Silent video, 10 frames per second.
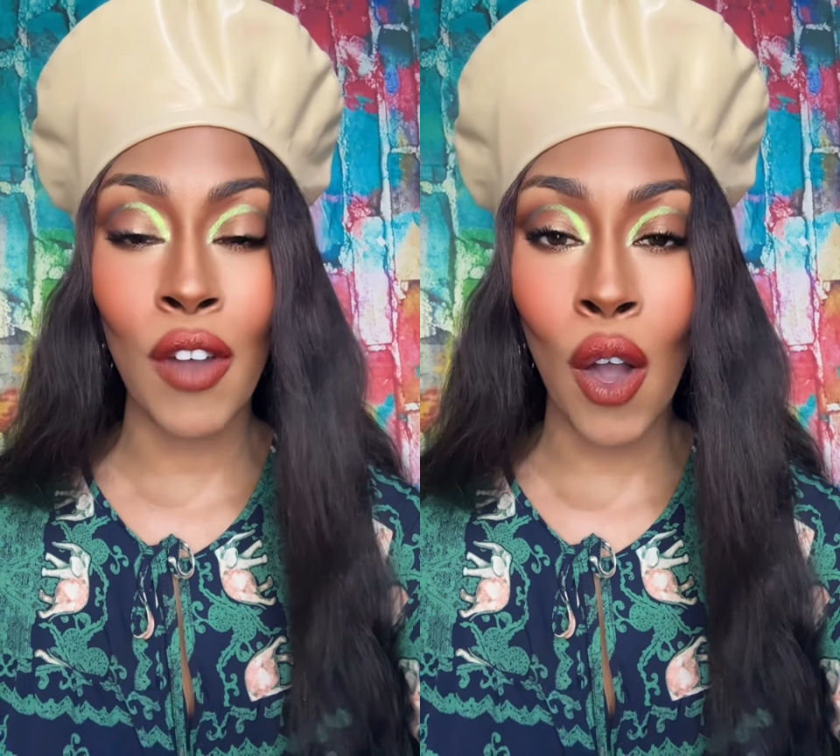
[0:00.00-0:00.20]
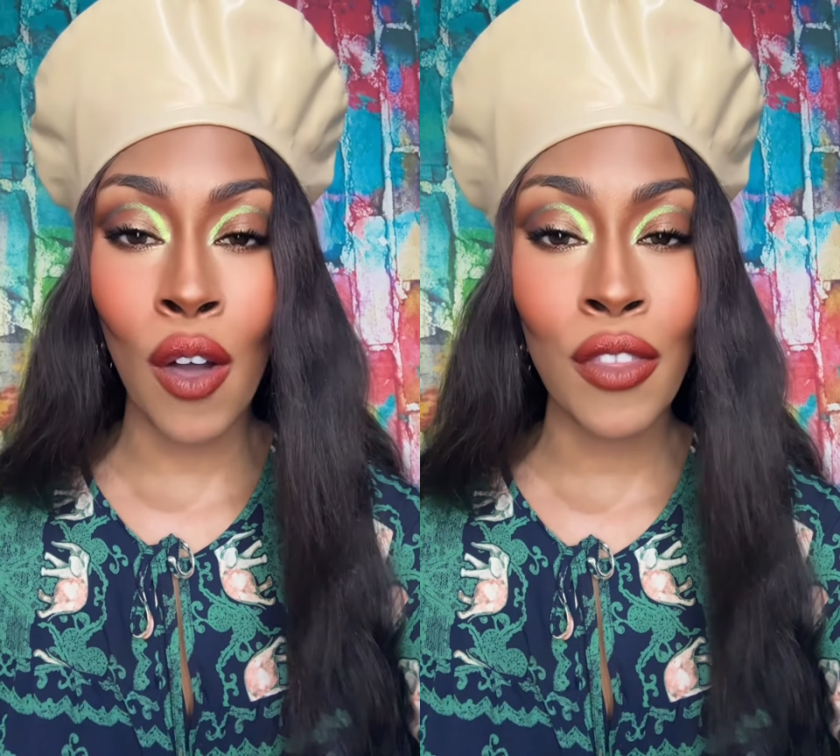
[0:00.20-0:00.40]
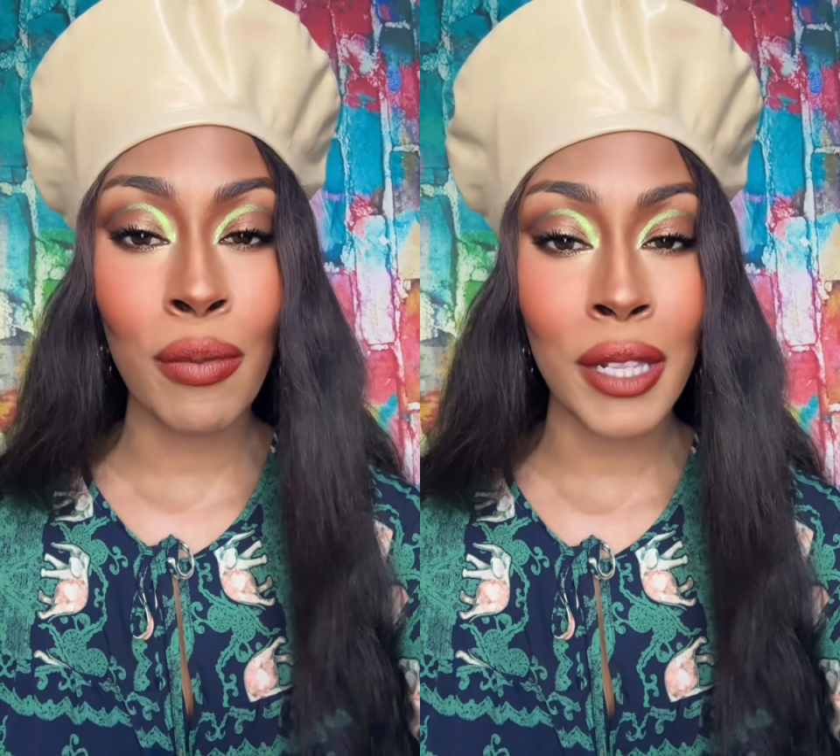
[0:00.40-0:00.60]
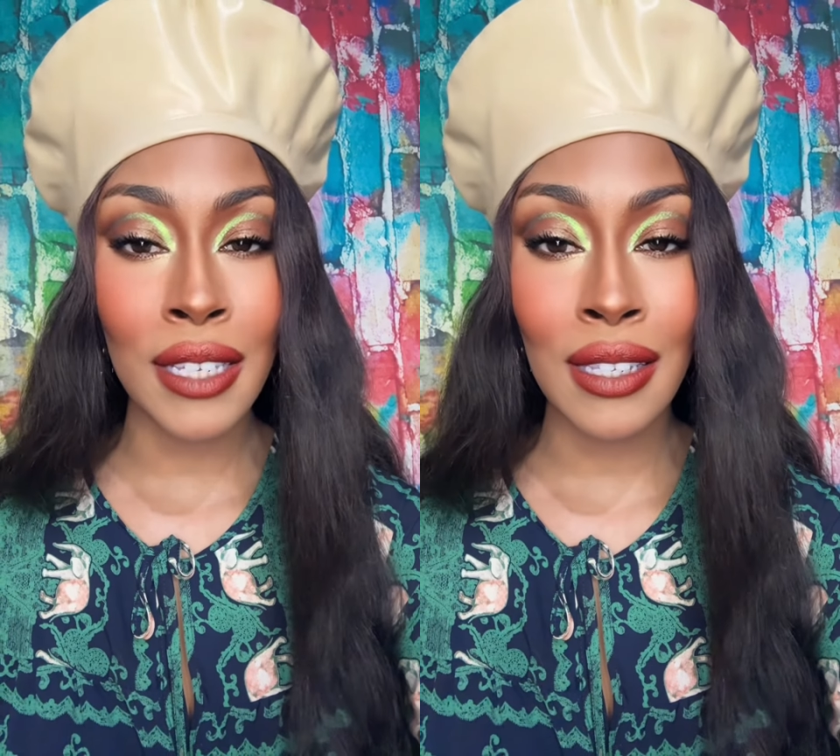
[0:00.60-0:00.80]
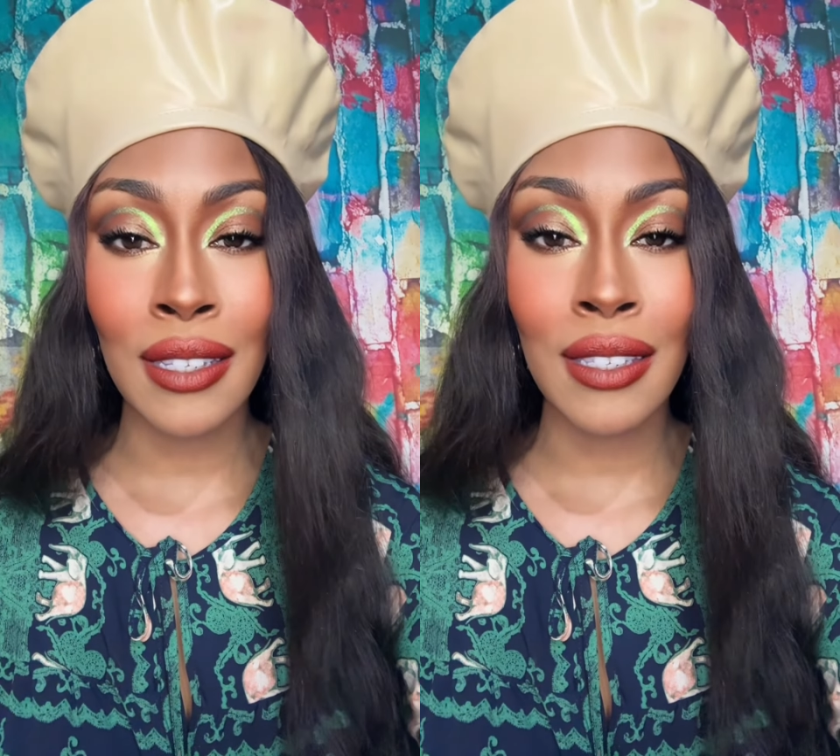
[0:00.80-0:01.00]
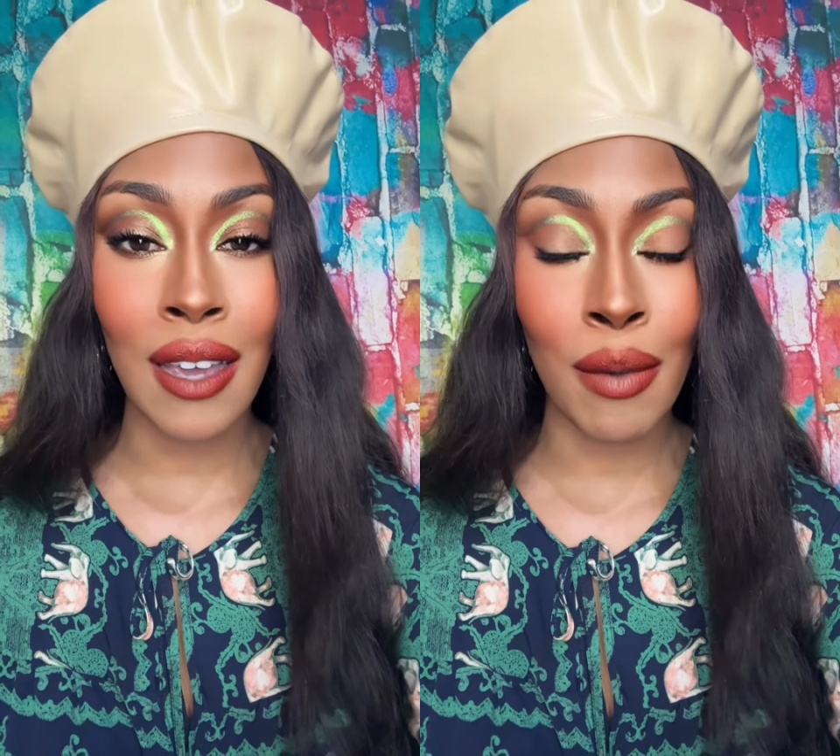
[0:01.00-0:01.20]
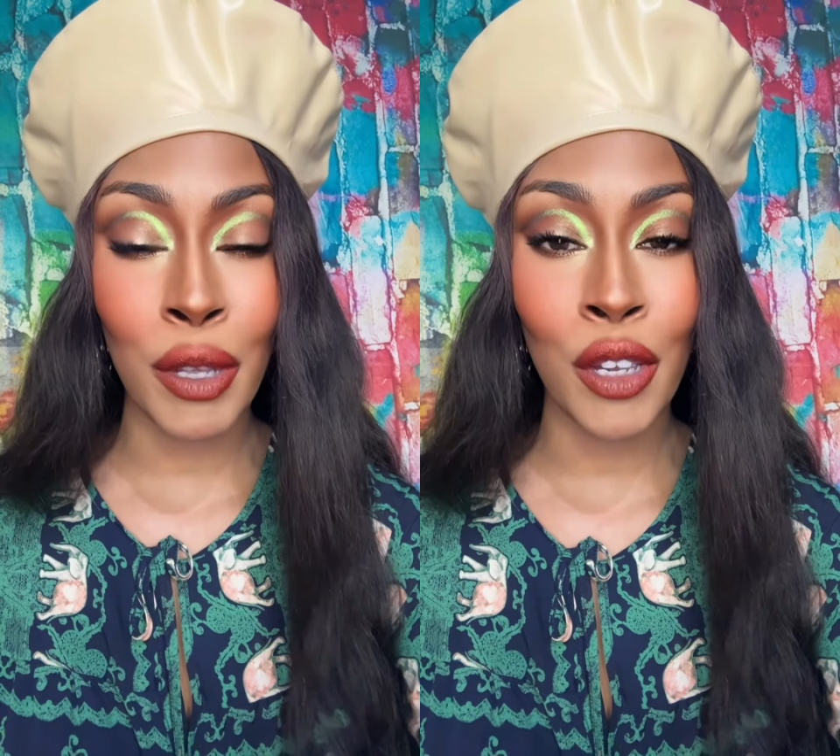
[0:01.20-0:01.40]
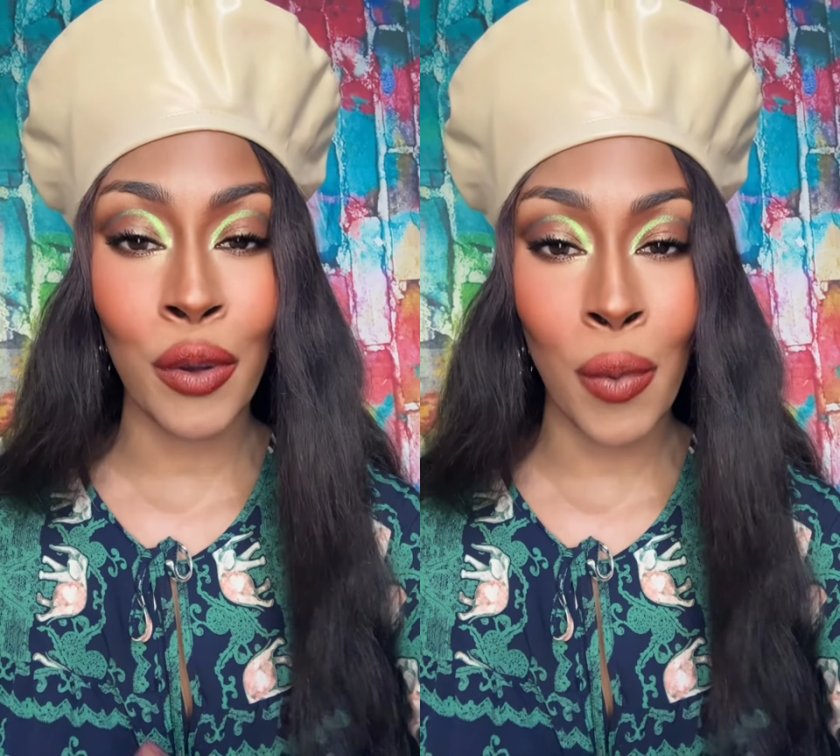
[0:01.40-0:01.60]
all the blessings
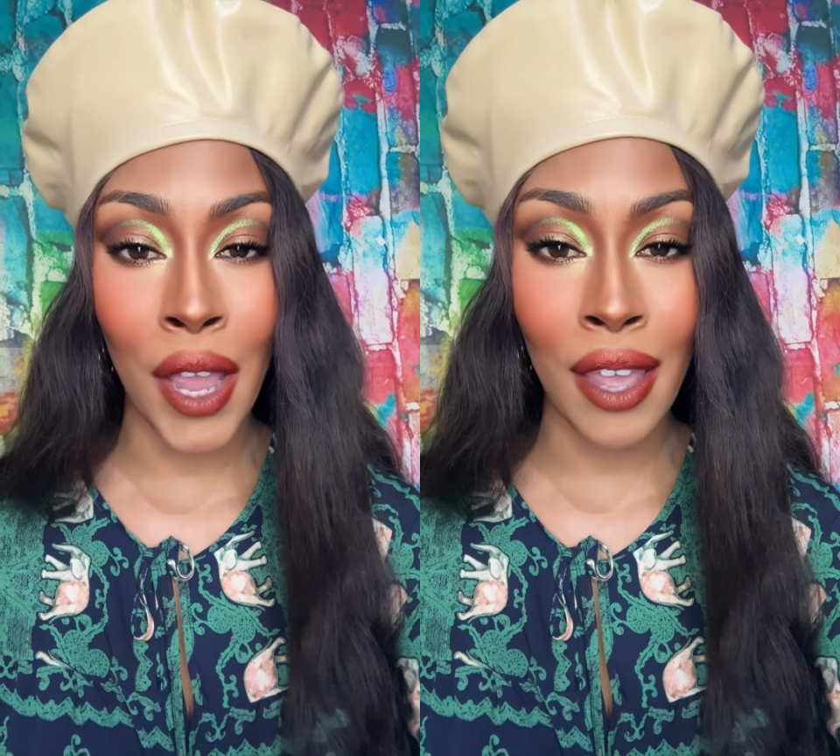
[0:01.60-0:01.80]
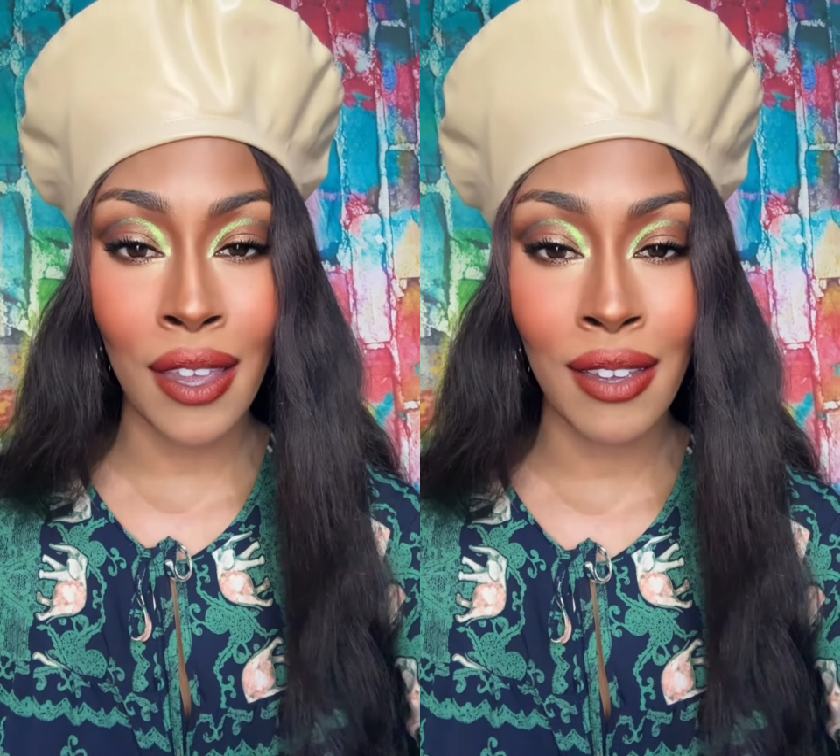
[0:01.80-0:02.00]
coming your way.